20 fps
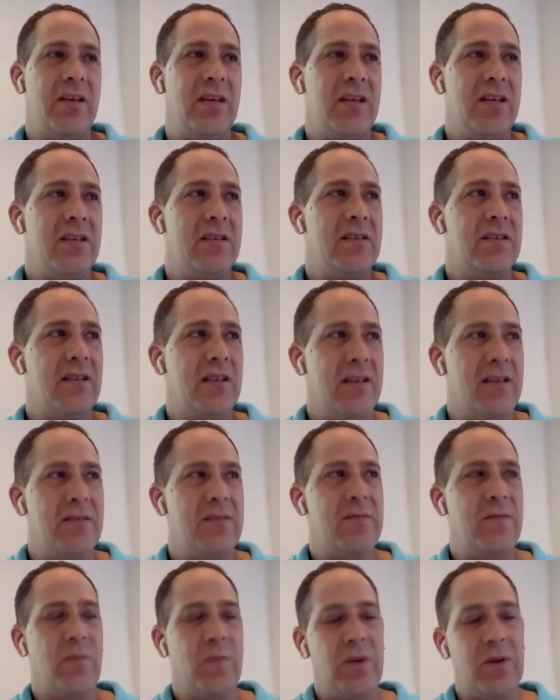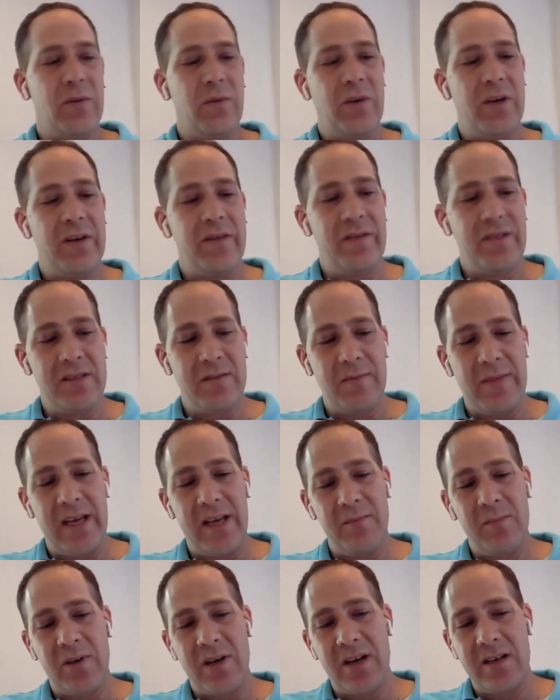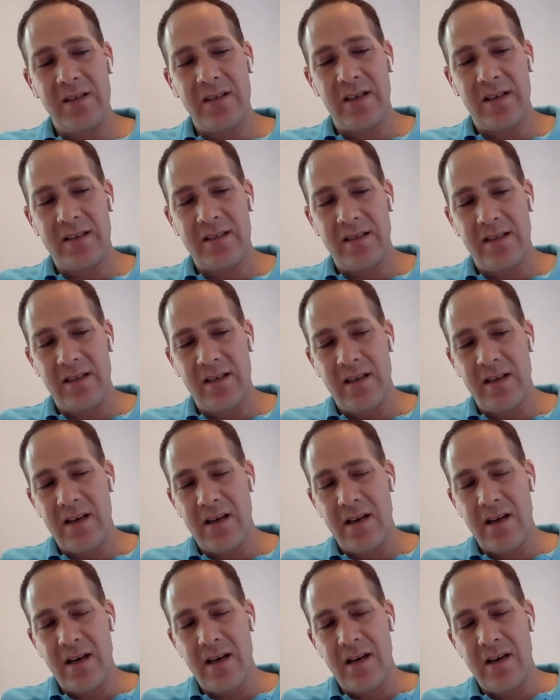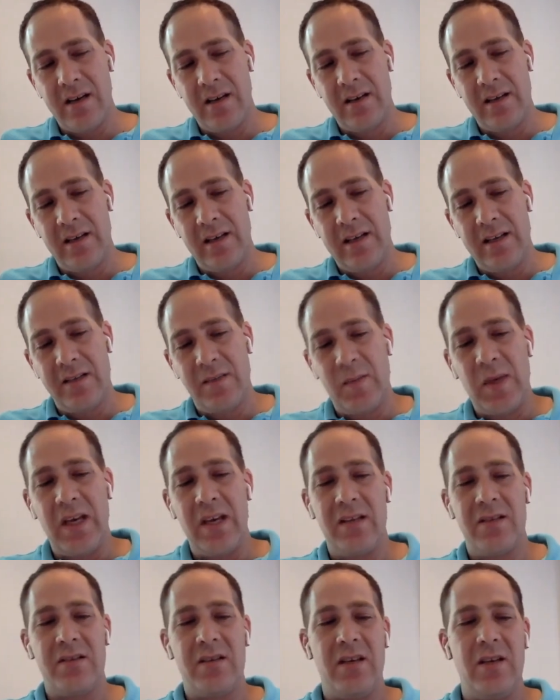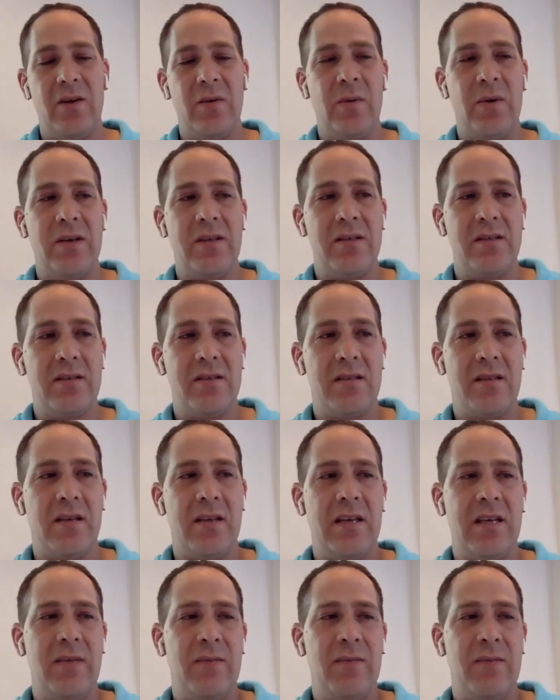his one of his main projects in his PhD was the